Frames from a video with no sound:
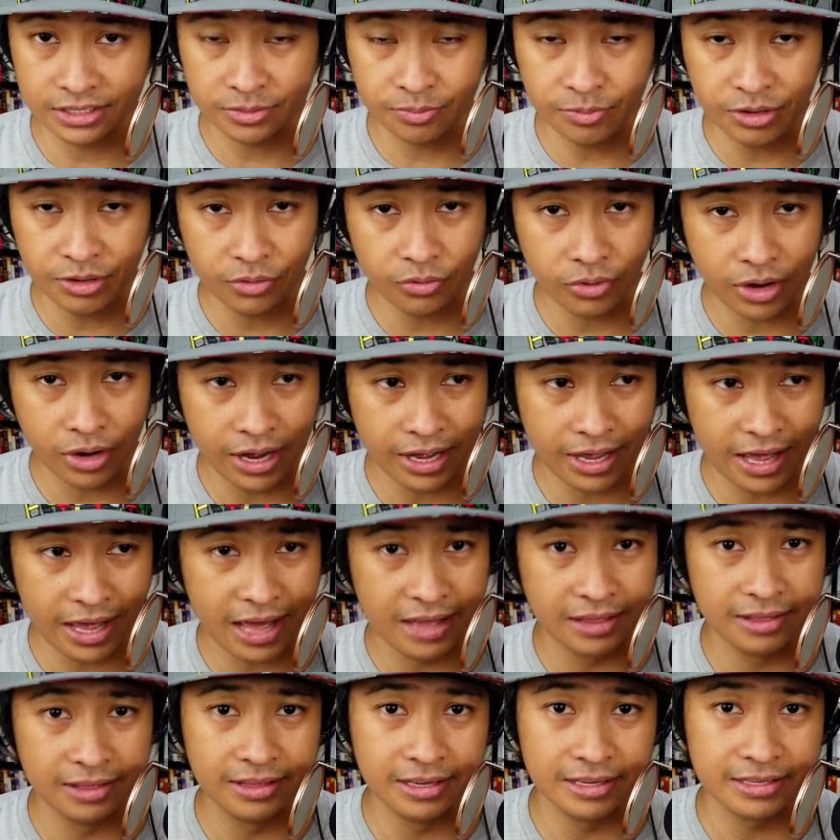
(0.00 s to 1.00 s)
It's me Ray
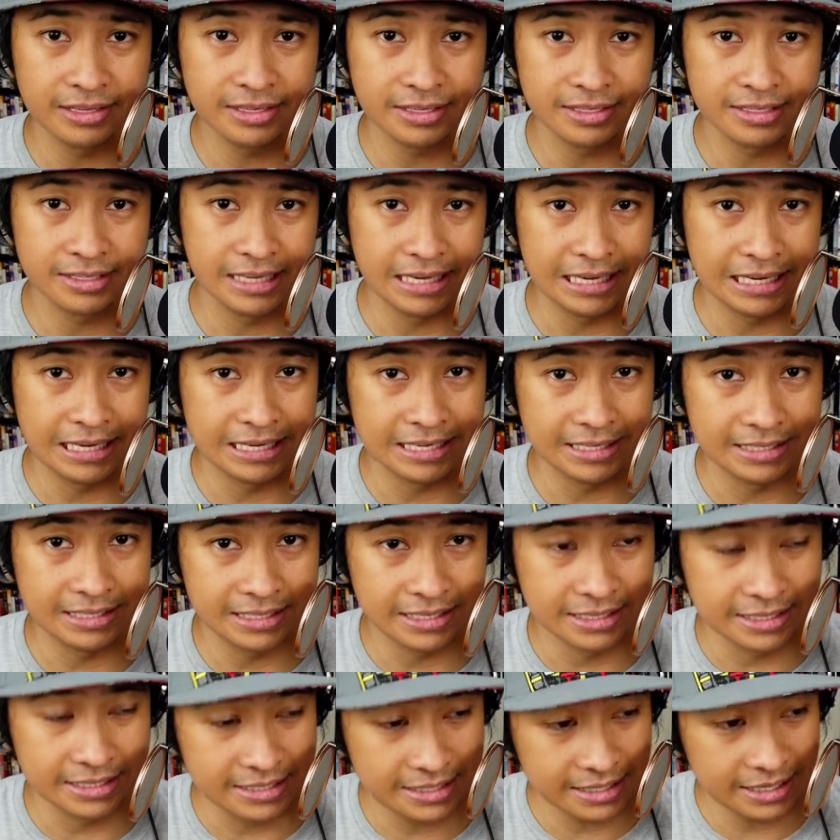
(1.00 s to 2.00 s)
and this is the
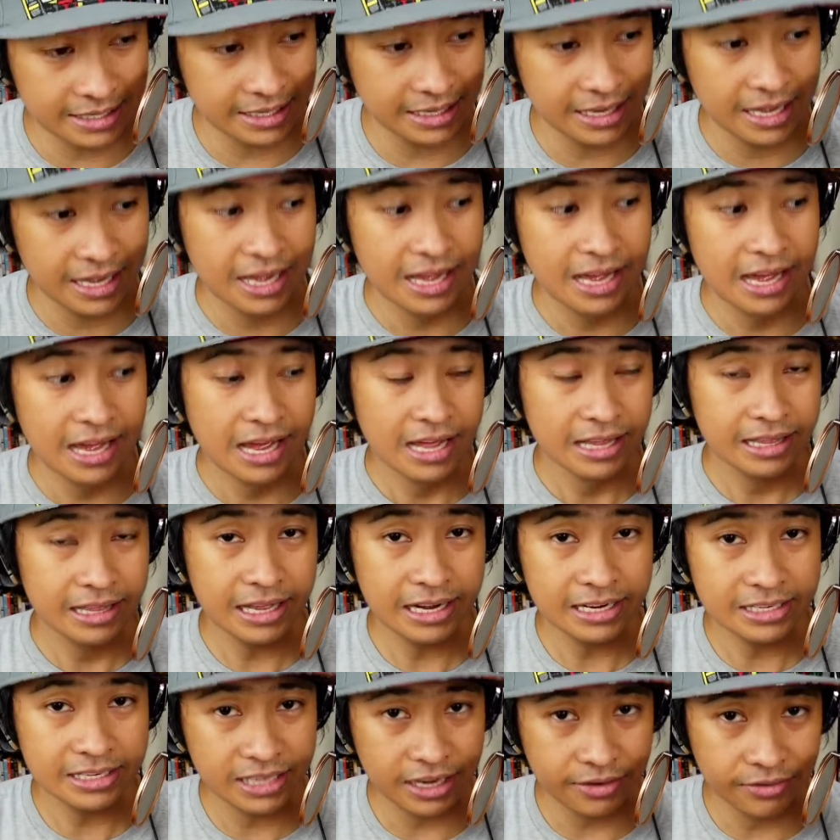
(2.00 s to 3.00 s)
EDCC.
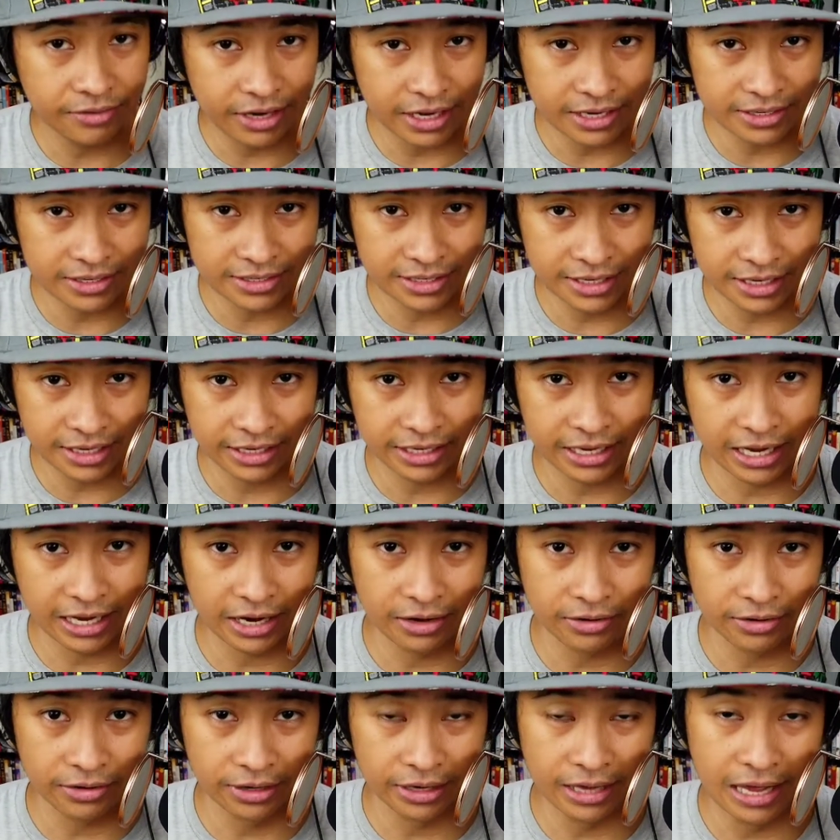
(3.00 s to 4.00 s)
That is the Everyday City
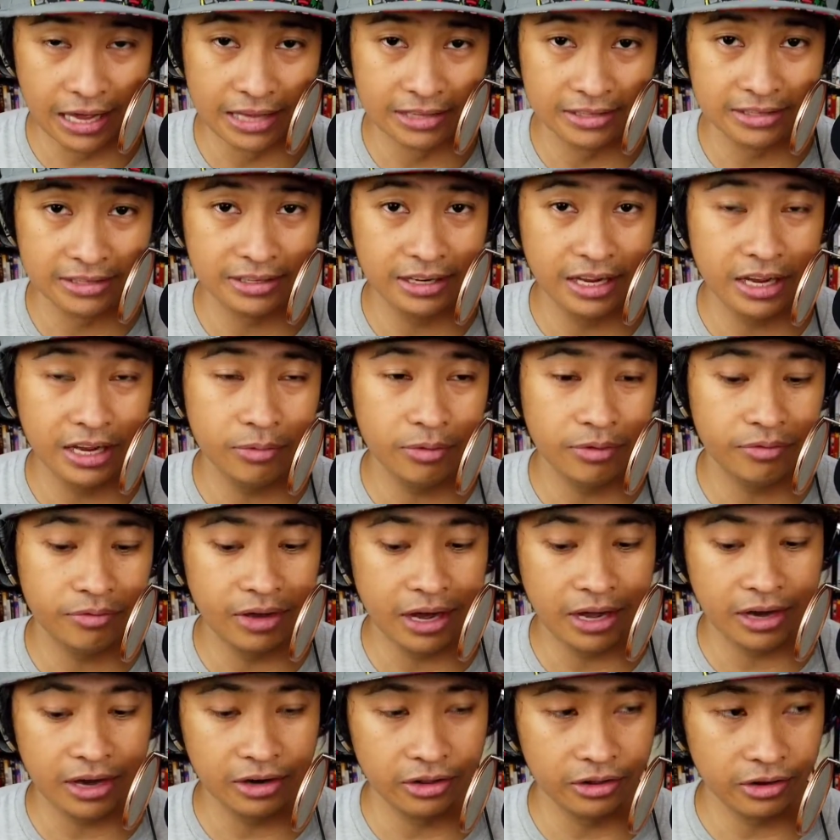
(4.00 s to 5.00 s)
Carry and today
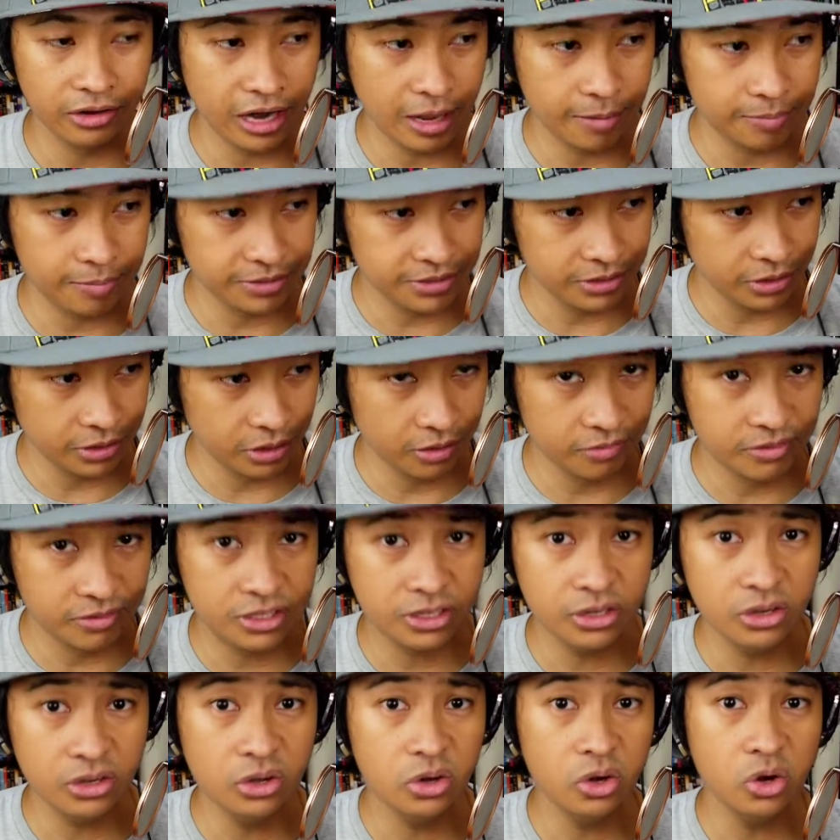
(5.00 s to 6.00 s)
we've got another episode of
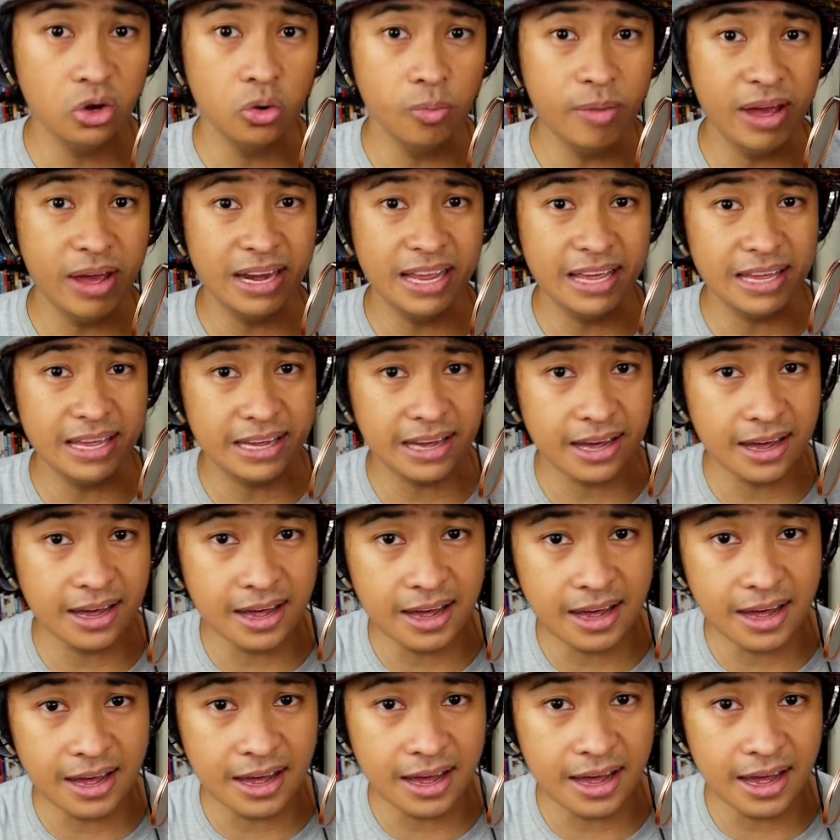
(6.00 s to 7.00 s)
Too Many
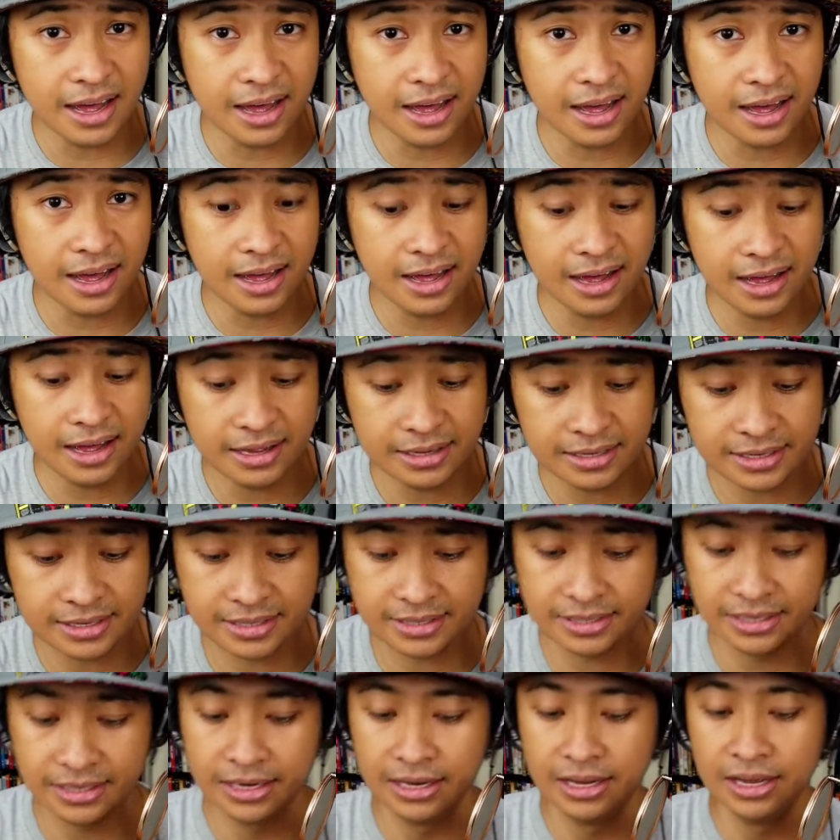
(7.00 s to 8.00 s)

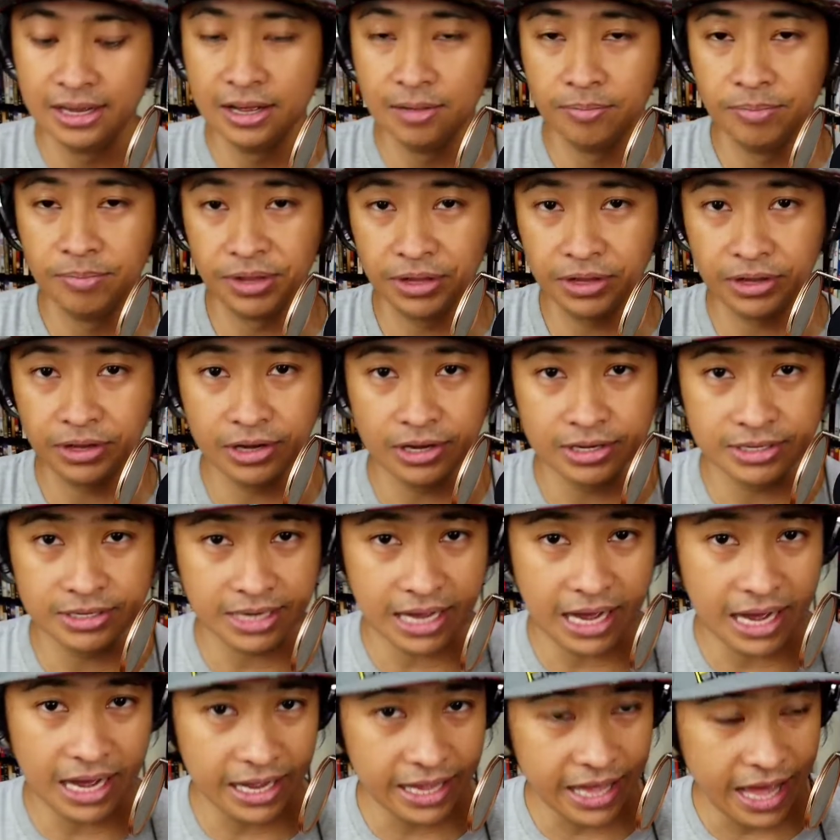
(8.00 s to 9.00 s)
Cuts
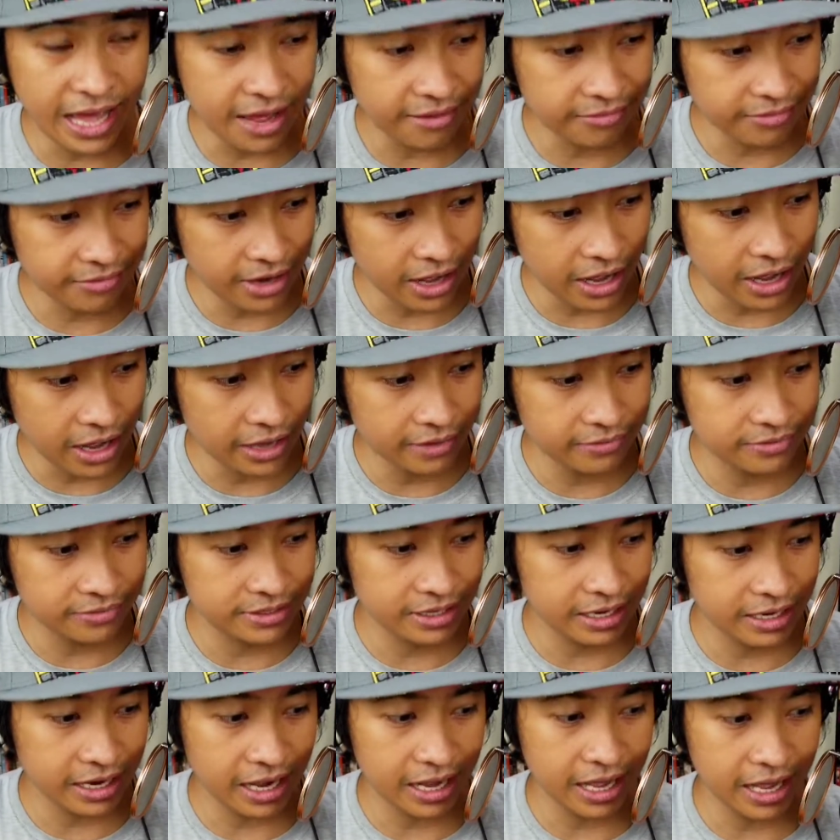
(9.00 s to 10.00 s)
because I have
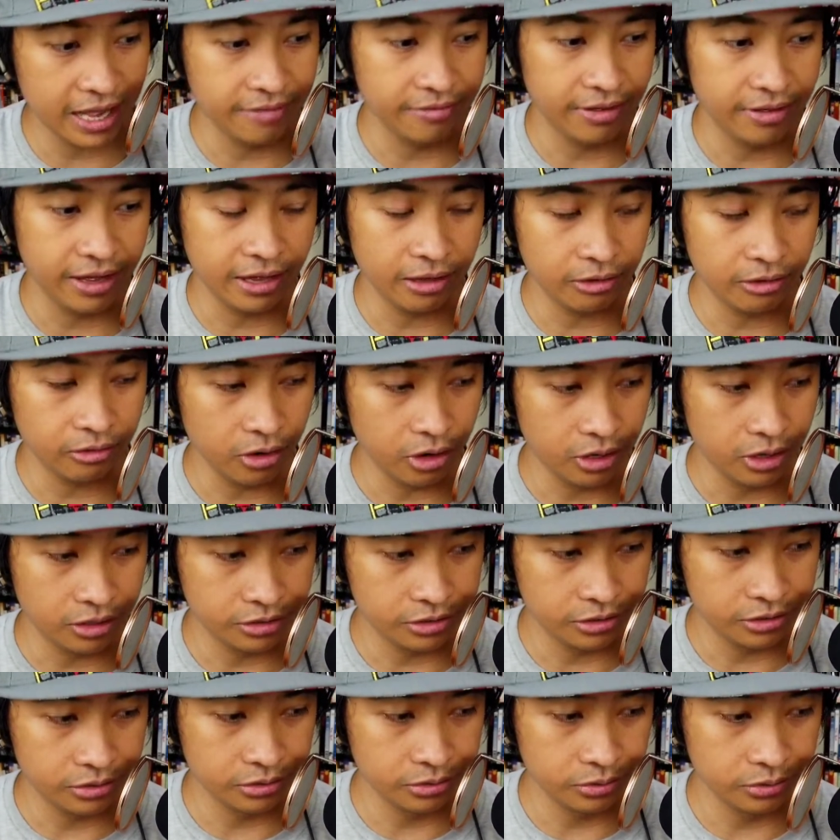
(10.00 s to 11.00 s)
knives that I have held
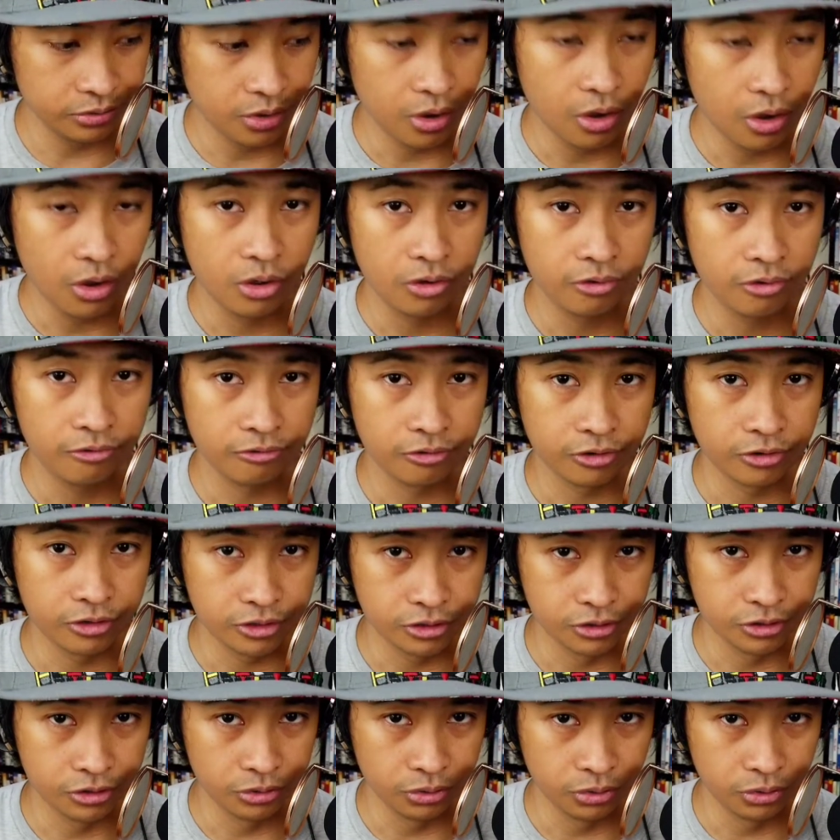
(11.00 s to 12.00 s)
on to for
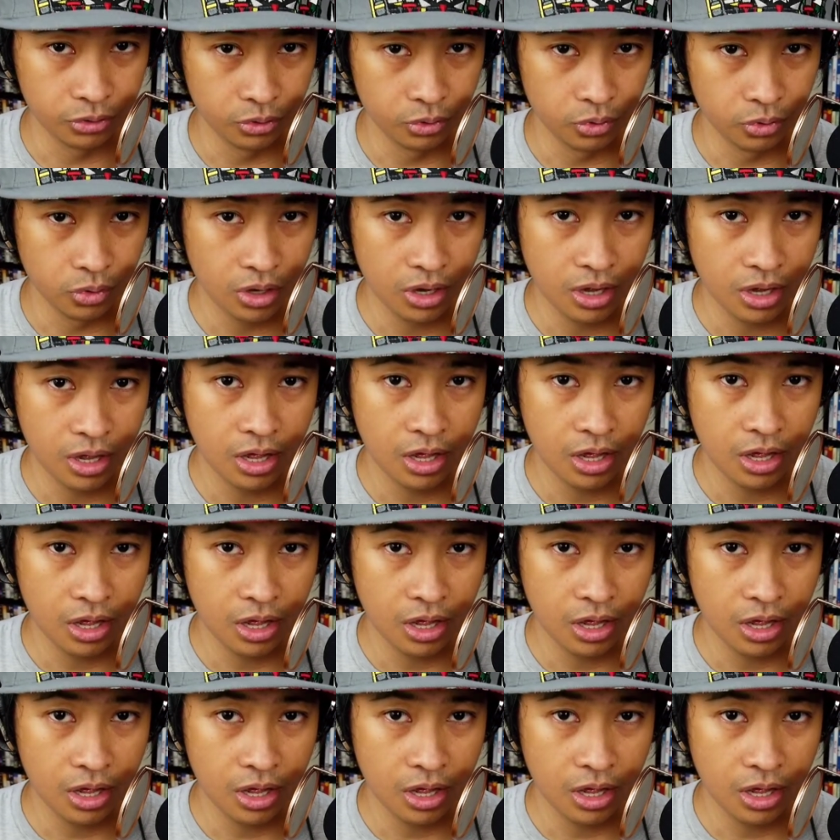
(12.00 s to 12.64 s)
too